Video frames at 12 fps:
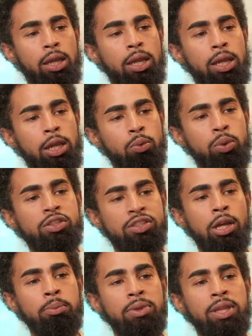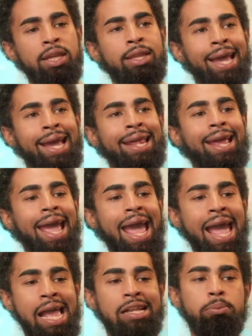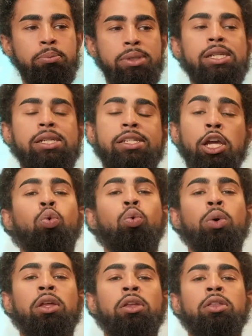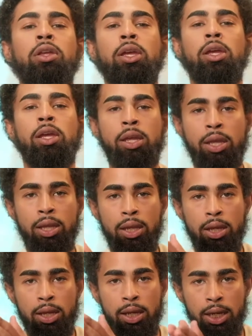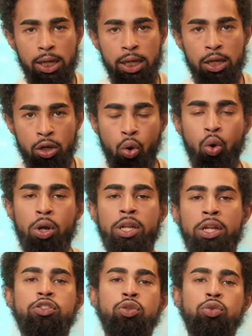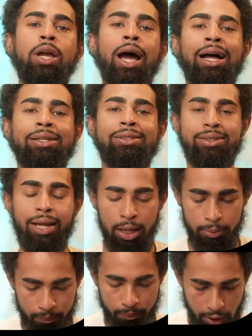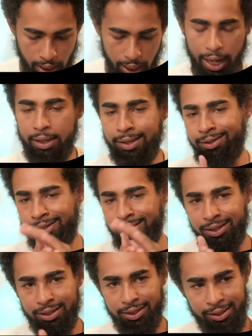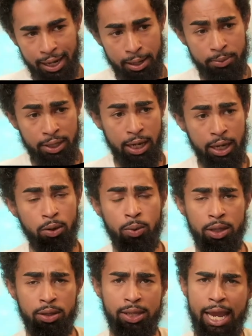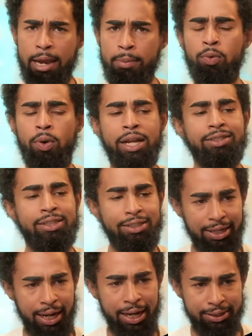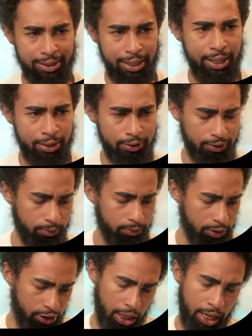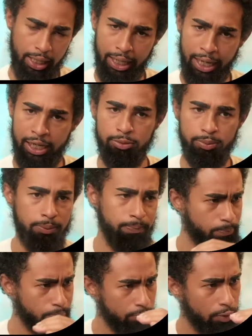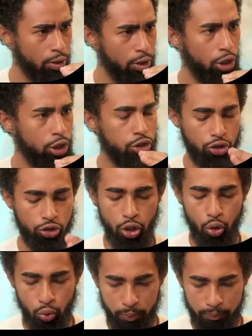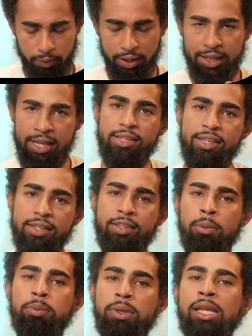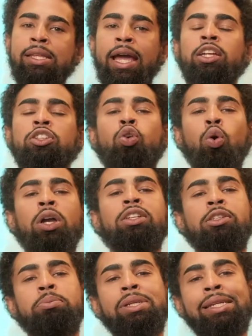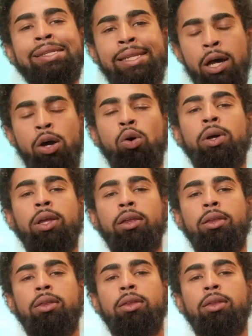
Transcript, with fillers: it was something that had to be dealt with in accordance to God's time. And this is the same thing with the Amorites, the Giants clans, the Giant clansmen. So, this is something that is going to be dealt with